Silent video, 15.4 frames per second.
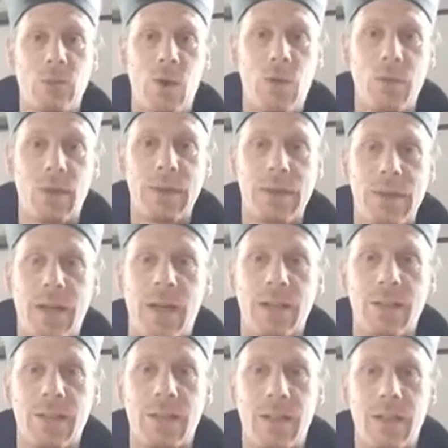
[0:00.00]
Daofa
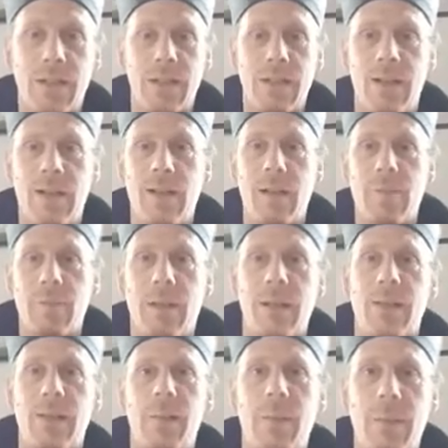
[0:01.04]
Ziran,
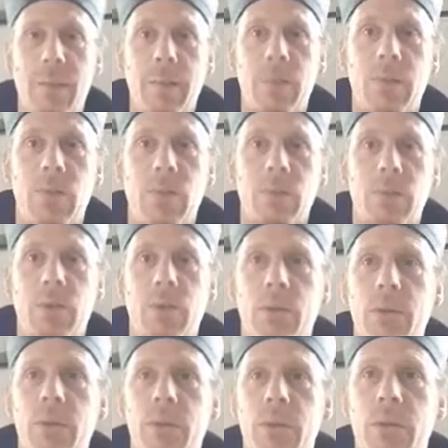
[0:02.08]
but people
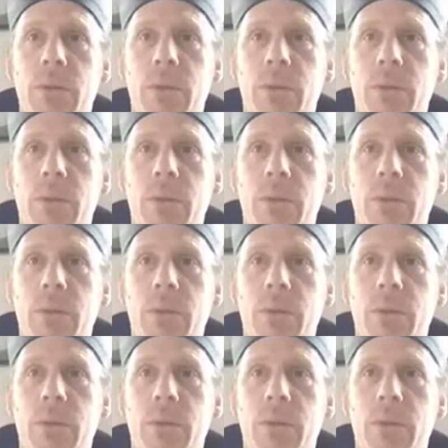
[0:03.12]
also